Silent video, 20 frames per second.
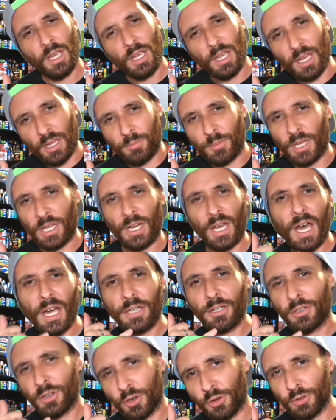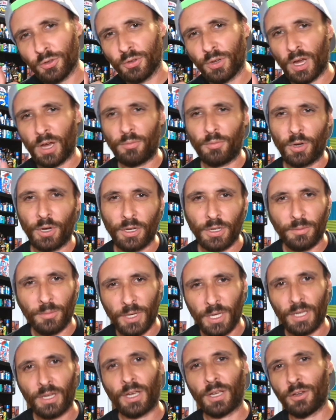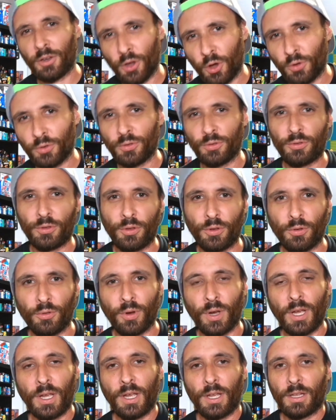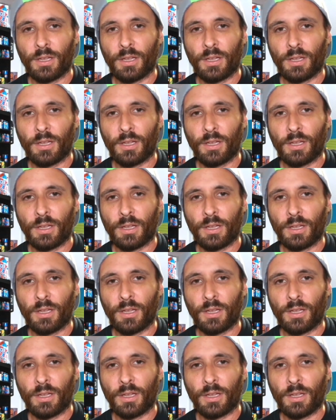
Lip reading: Hey, man, I know you got money, man. I know you do."